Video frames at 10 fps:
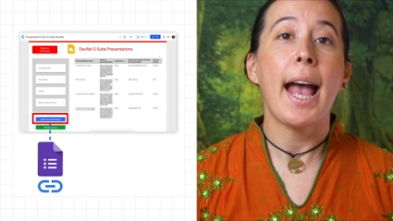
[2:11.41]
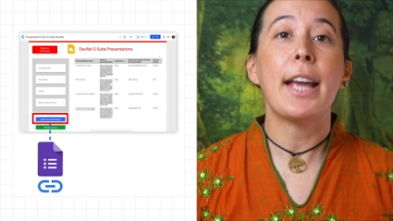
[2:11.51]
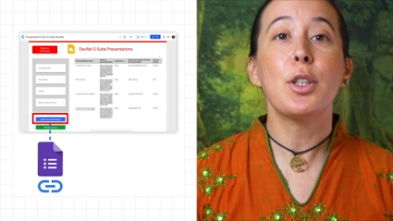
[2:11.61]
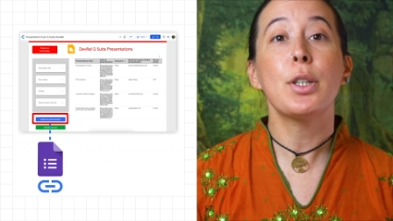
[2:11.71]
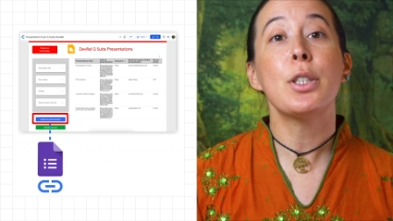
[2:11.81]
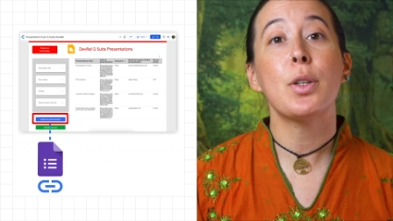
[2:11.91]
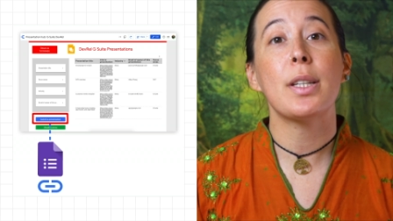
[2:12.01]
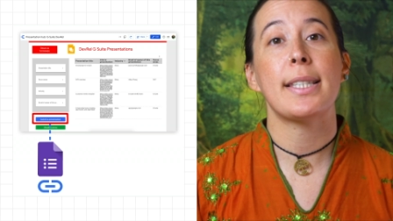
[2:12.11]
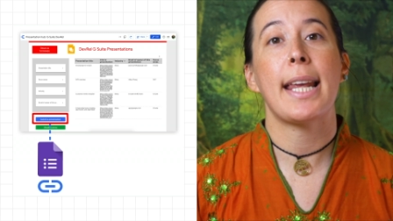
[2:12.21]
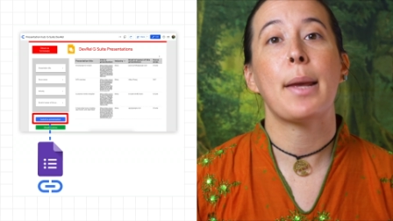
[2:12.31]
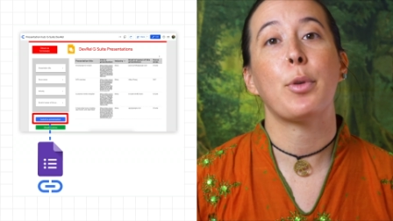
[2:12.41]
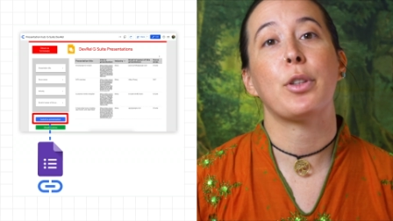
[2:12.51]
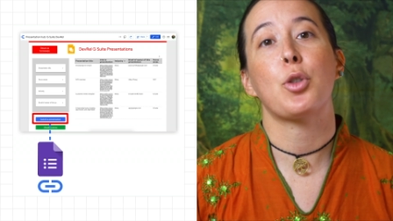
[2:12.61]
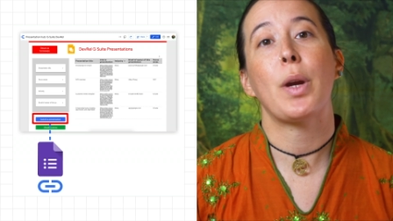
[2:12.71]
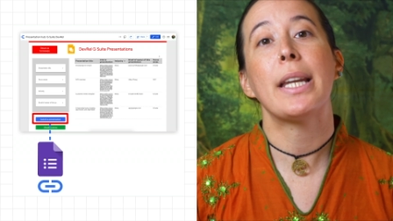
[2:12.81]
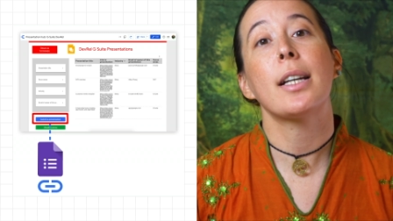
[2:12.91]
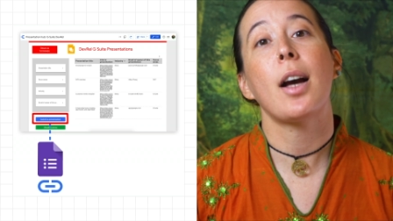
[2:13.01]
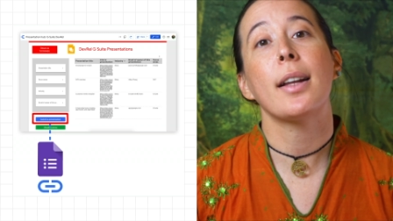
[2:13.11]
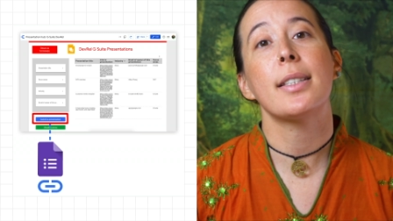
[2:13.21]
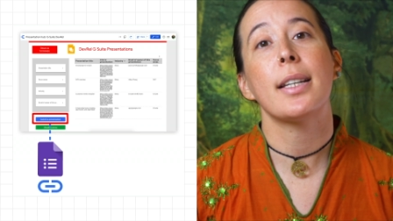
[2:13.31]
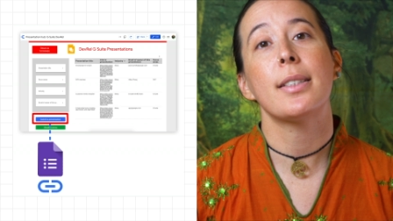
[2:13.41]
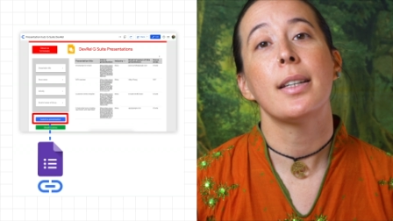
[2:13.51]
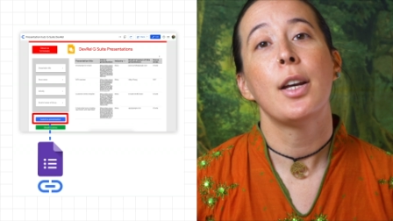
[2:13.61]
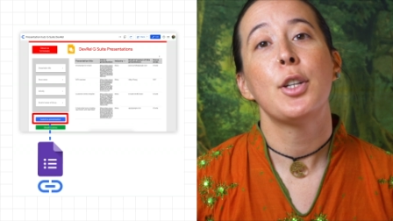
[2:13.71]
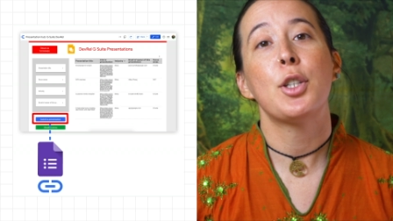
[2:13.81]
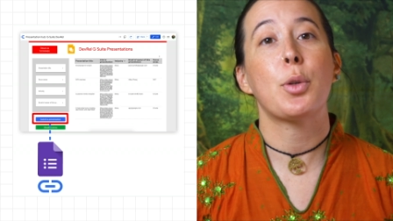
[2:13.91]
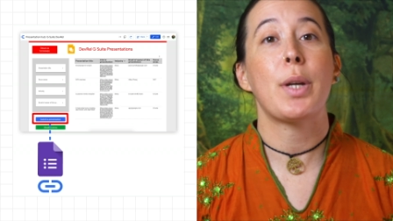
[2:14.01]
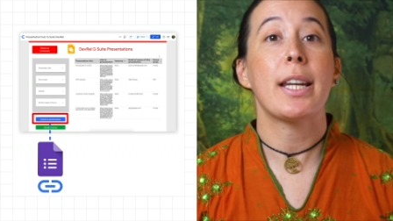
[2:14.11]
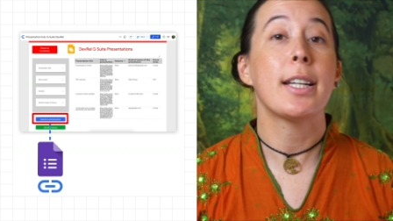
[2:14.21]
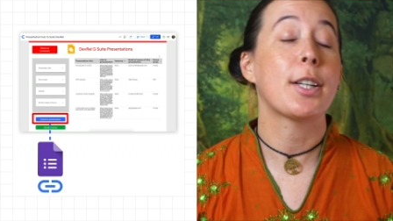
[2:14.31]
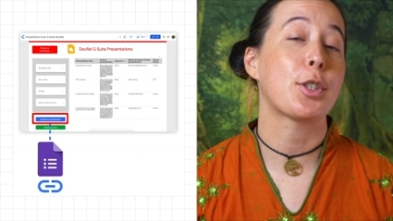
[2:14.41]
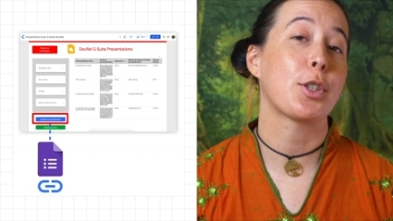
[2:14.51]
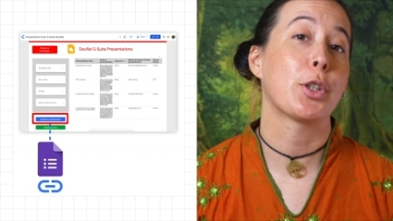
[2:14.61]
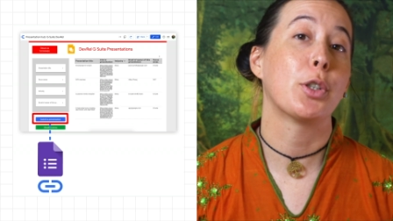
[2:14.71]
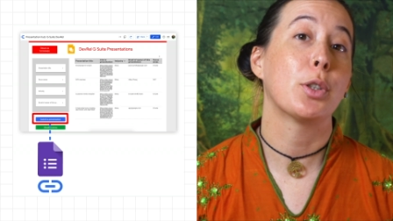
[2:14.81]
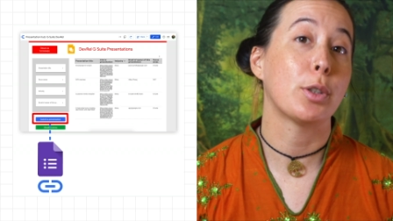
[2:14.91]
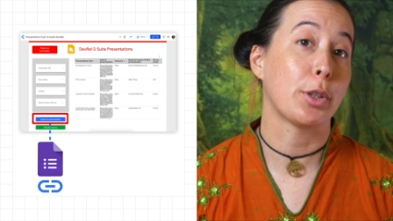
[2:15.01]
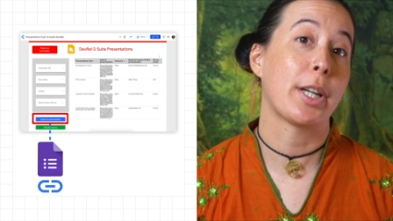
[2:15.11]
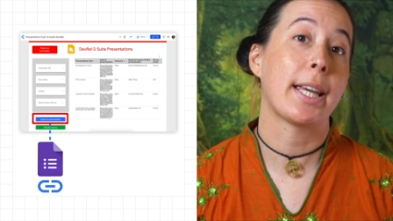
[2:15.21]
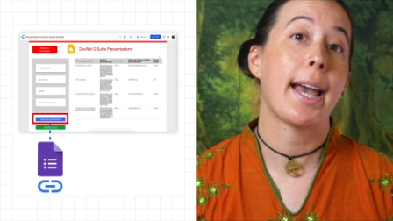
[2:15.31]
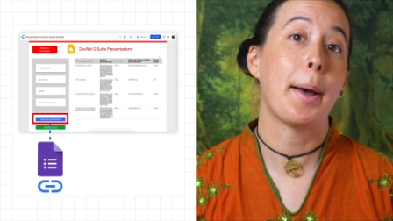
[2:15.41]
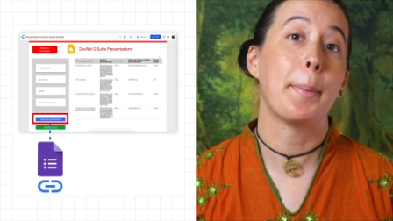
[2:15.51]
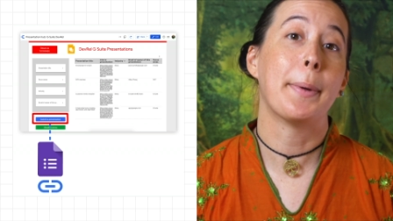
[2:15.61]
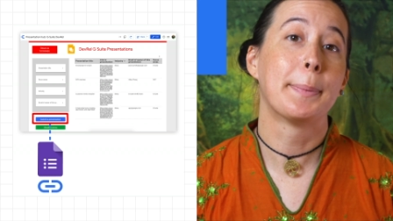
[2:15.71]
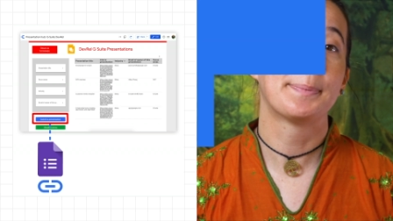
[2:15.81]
And you can do the same with training content to create an external learning hub.